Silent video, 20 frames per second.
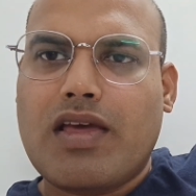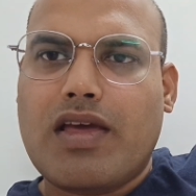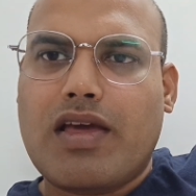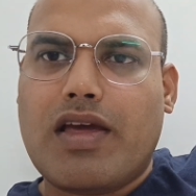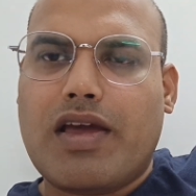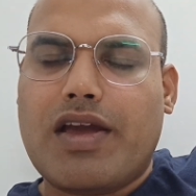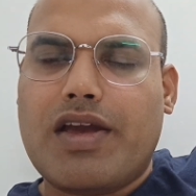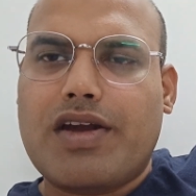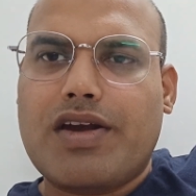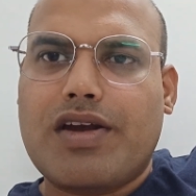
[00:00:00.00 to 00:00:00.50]

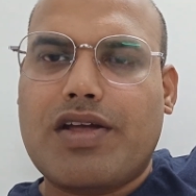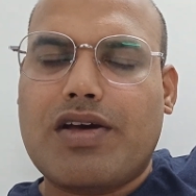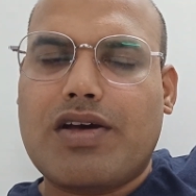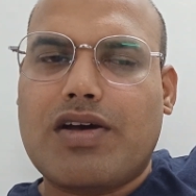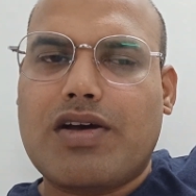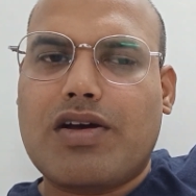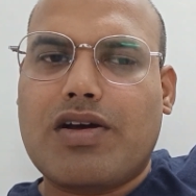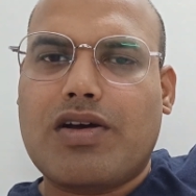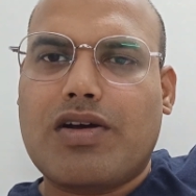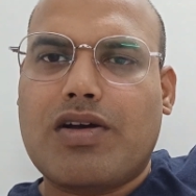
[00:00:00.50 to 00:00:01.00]
And
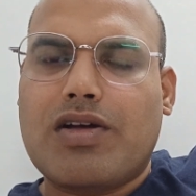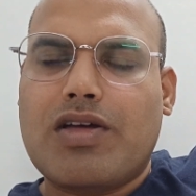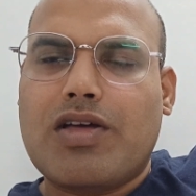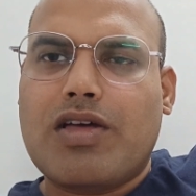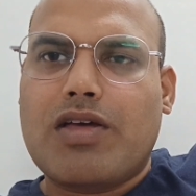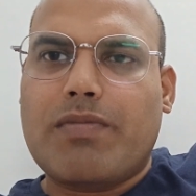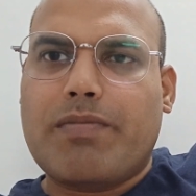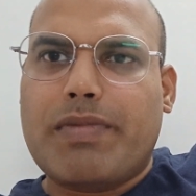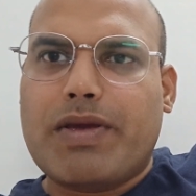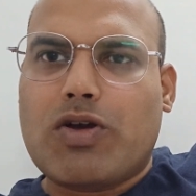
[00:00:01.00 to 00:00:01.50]

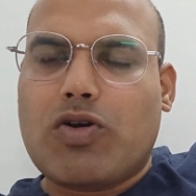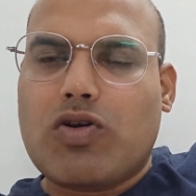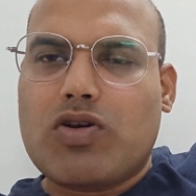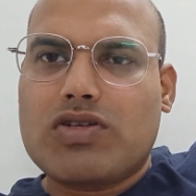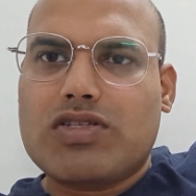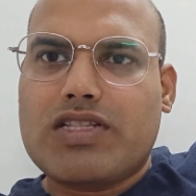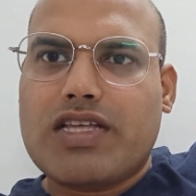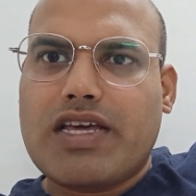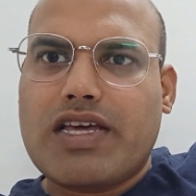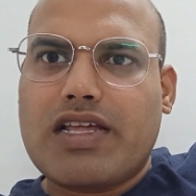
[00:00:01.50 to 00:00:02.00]

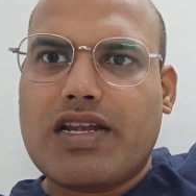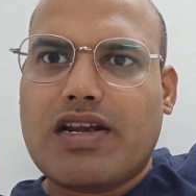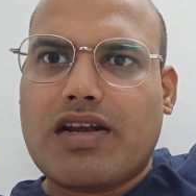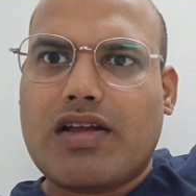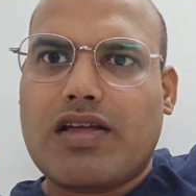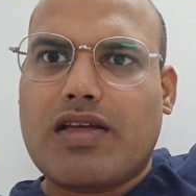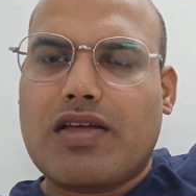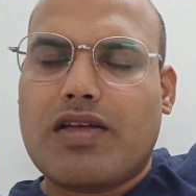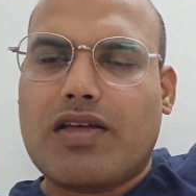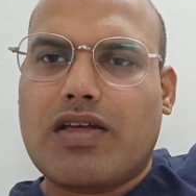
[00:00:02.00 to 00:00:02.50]
because their
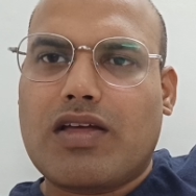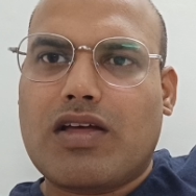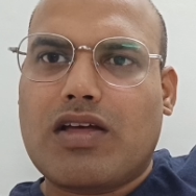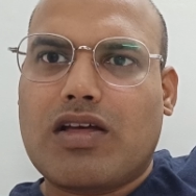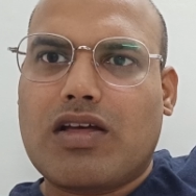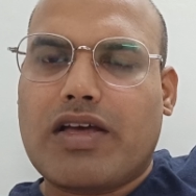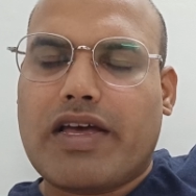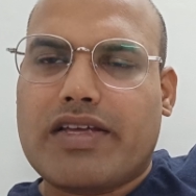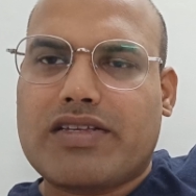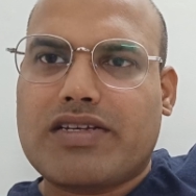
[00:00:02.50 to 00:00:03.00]

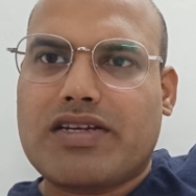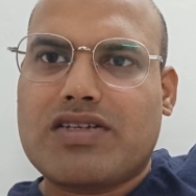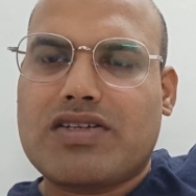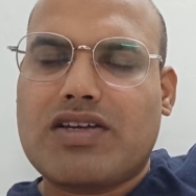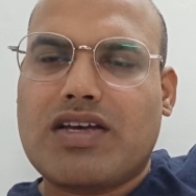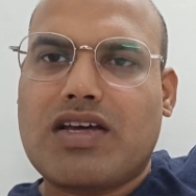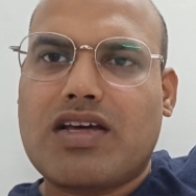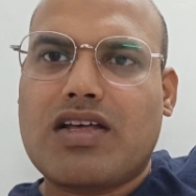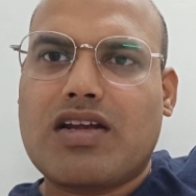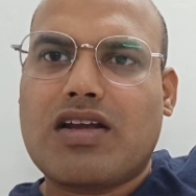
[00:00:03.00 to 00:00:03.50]
assets
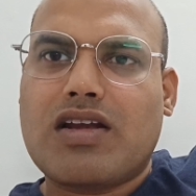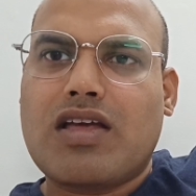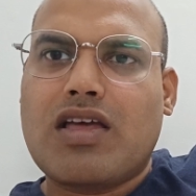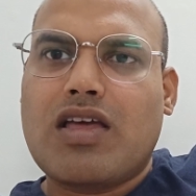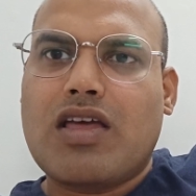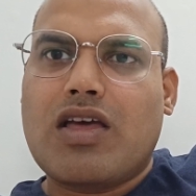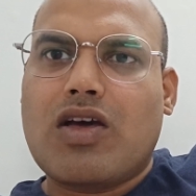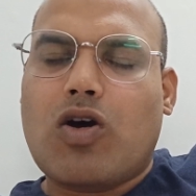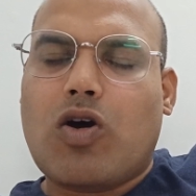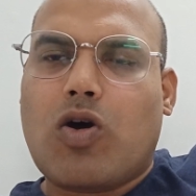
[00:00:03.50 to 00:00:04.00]
are
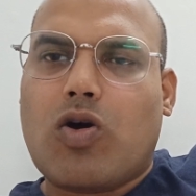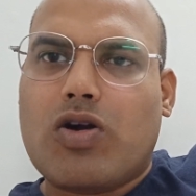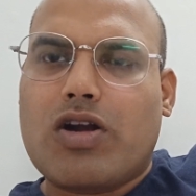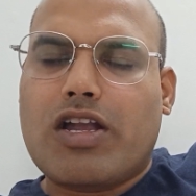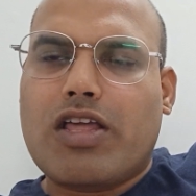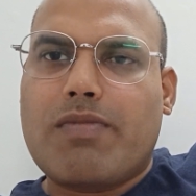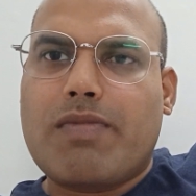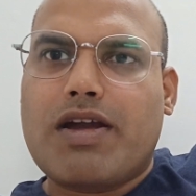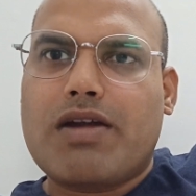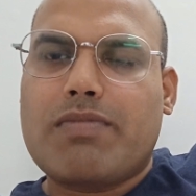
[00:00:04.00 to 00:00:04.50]
on
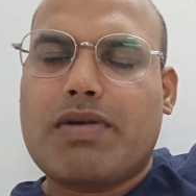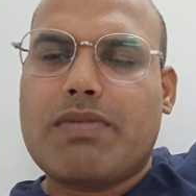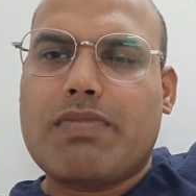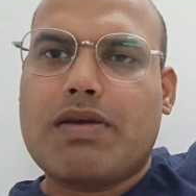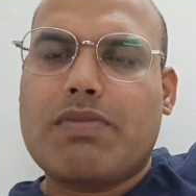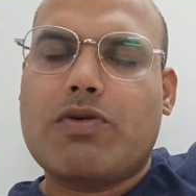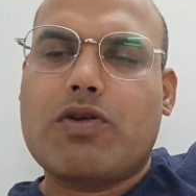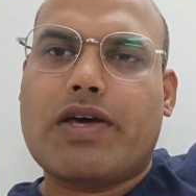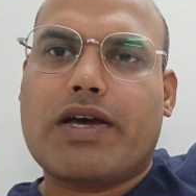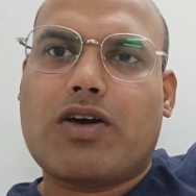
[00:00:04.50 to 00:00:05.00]
demand by
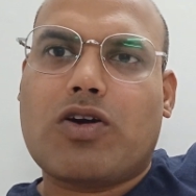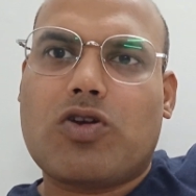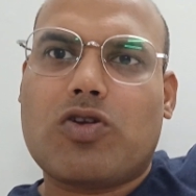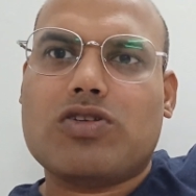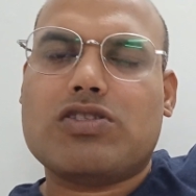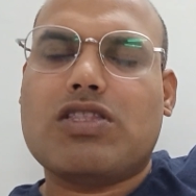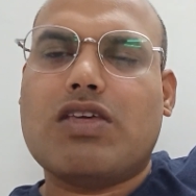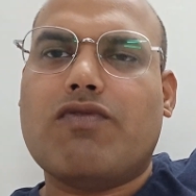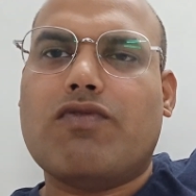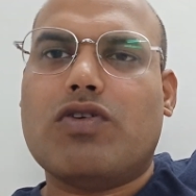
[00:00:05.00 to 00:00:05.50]
people
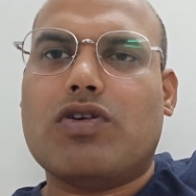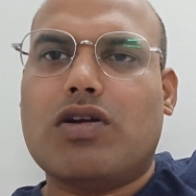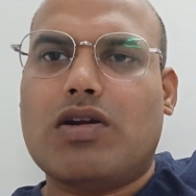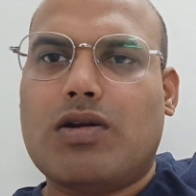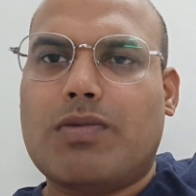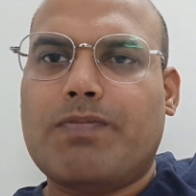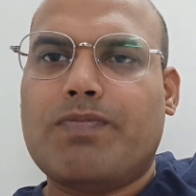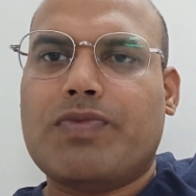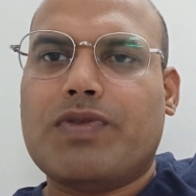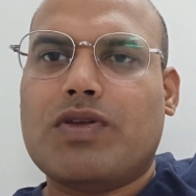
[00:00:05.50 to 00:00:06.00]
across the world,
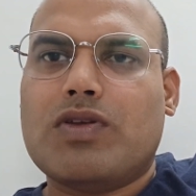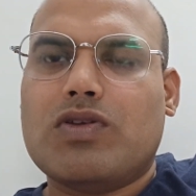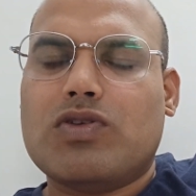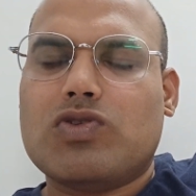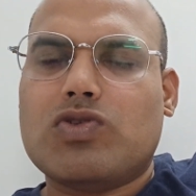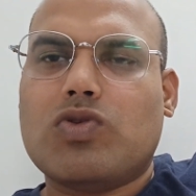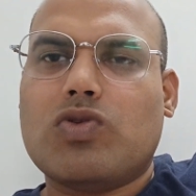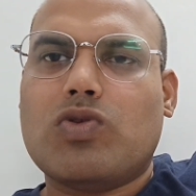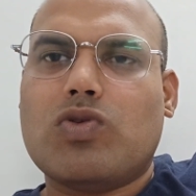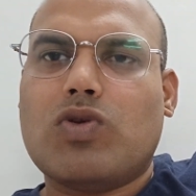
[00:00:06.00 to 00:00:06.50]

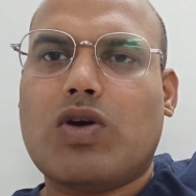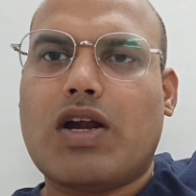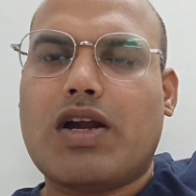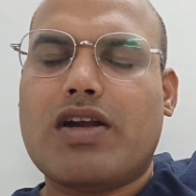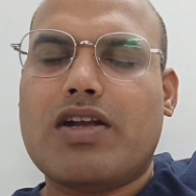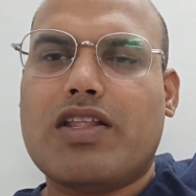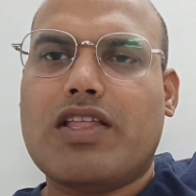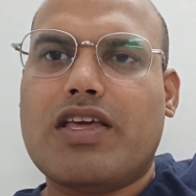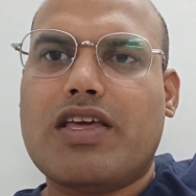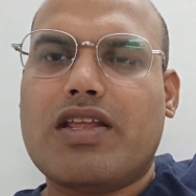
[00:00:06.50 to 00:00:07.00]
so
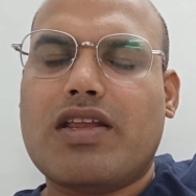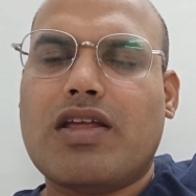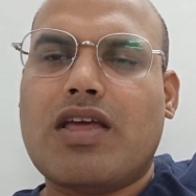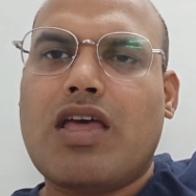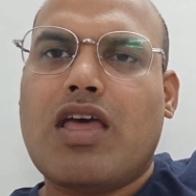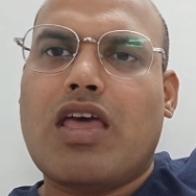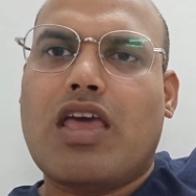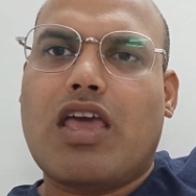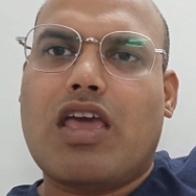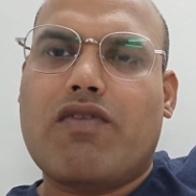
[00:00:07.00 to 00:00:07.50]
and their
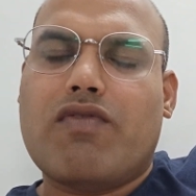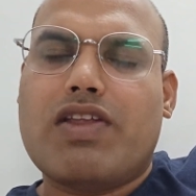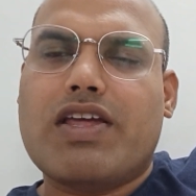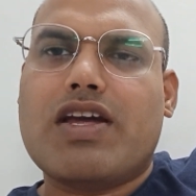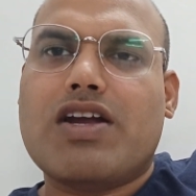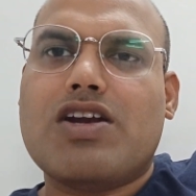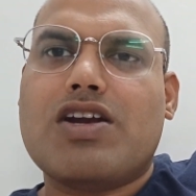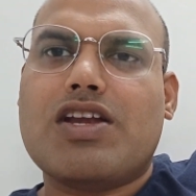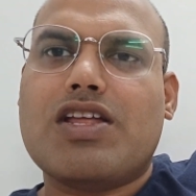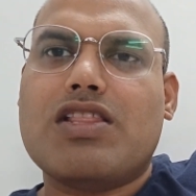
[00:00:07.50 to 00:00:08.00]
every
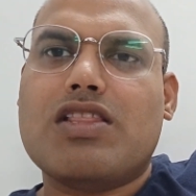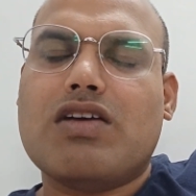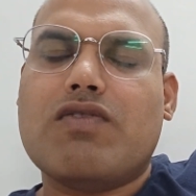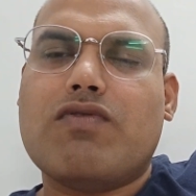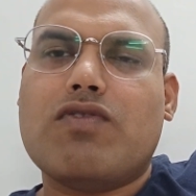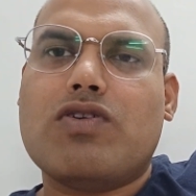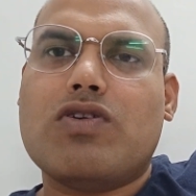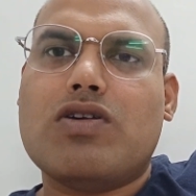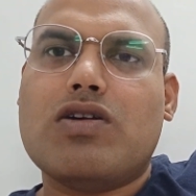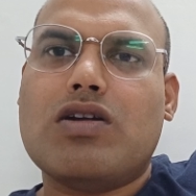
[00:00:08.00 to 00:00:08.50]
country in the
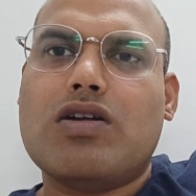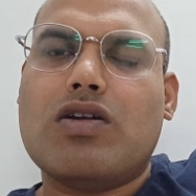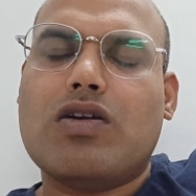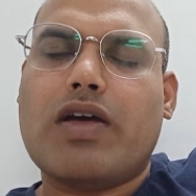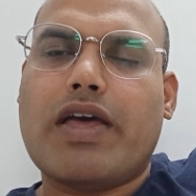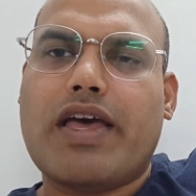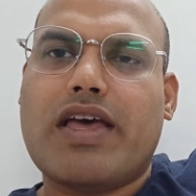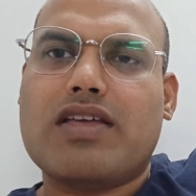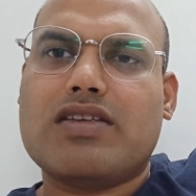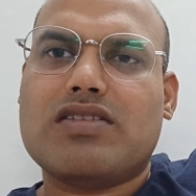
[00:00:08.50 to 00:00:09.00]
world
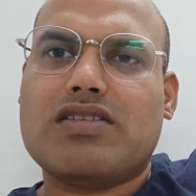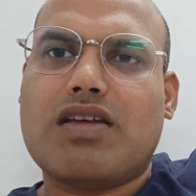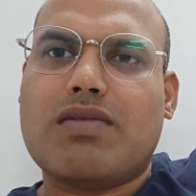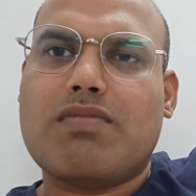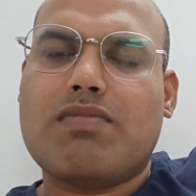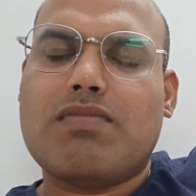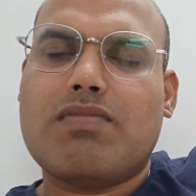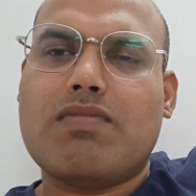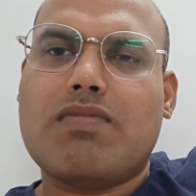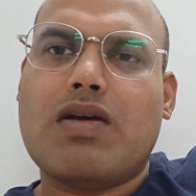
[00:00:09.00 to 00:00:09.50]
has
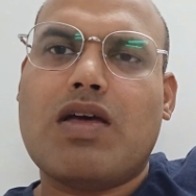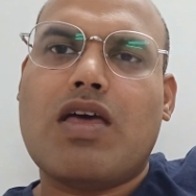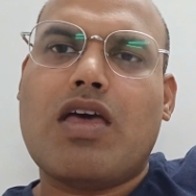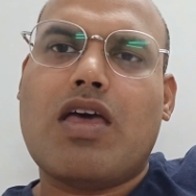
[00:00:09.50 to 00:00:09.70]
some